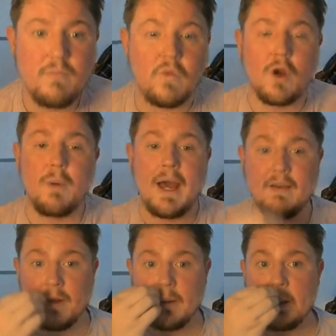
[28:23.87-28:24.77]
there we have
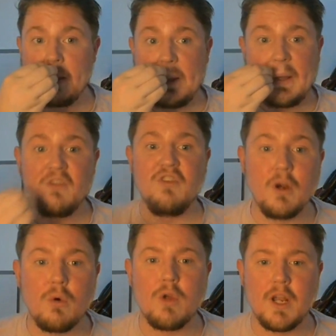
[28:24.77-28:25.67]
it.
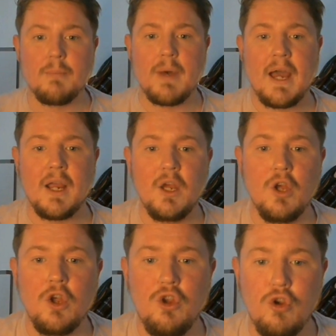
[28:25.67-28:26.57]
0 running back,
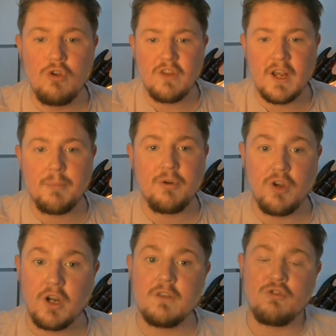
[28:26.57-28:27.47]
using a
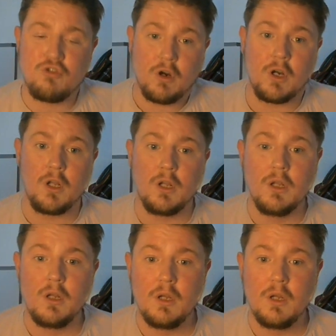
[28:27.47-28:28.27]
productive struggle.